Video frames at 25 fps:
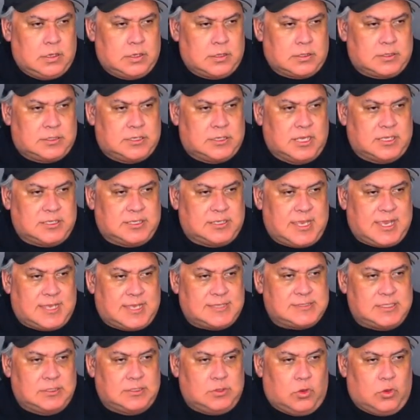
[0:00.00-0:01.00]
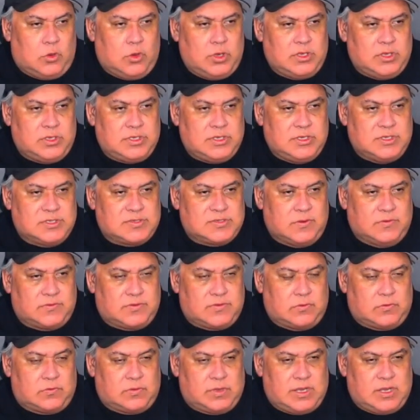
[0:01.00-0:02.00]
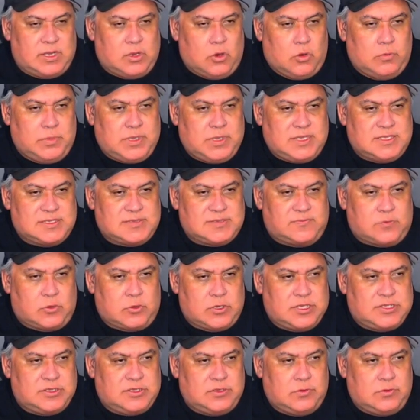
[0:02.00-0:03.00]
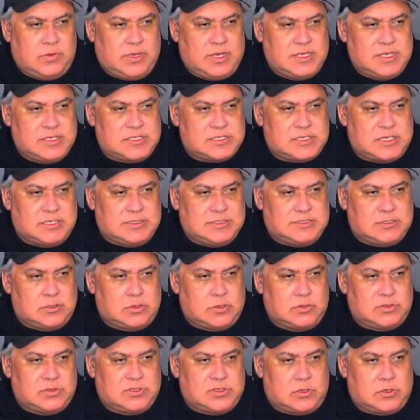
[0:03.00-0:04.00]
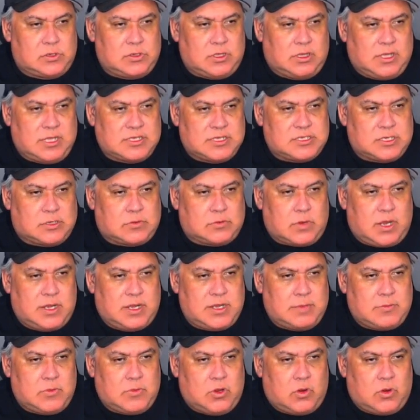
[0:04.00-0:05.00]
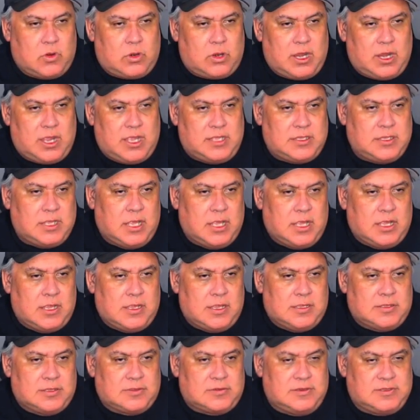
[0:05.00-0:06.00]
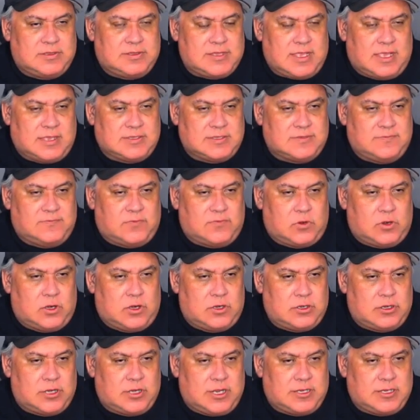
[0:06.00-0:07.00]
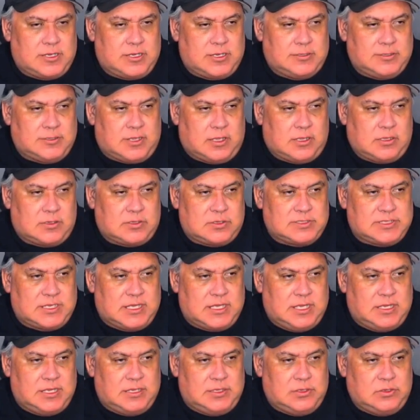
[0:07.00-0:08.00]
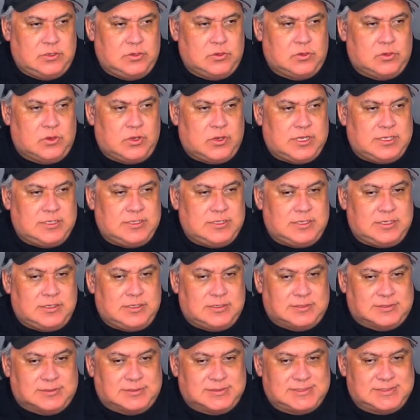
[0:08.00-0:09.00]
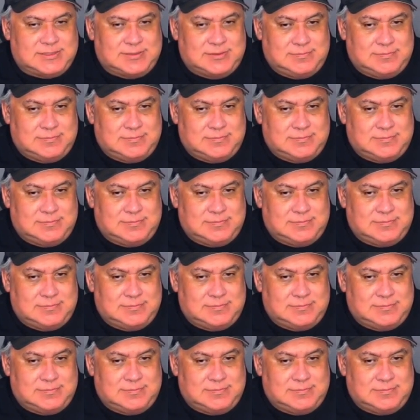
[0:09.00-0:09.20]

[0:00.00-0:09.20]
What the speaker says: Cut gas and oil use with the RYOBI's 42-inch zero-turn electric riding mower at $3,499 in new green deals.